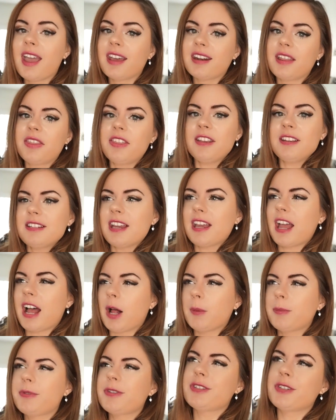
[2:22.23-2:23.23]
and I think they
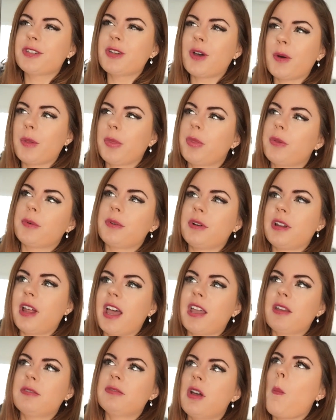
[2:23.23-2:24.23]
help you to go through
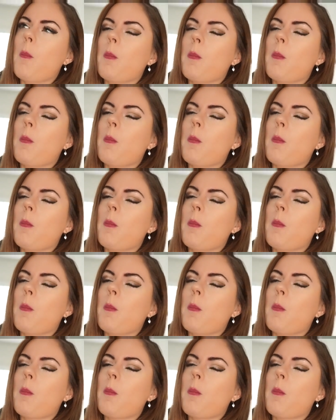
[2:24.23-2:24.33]
life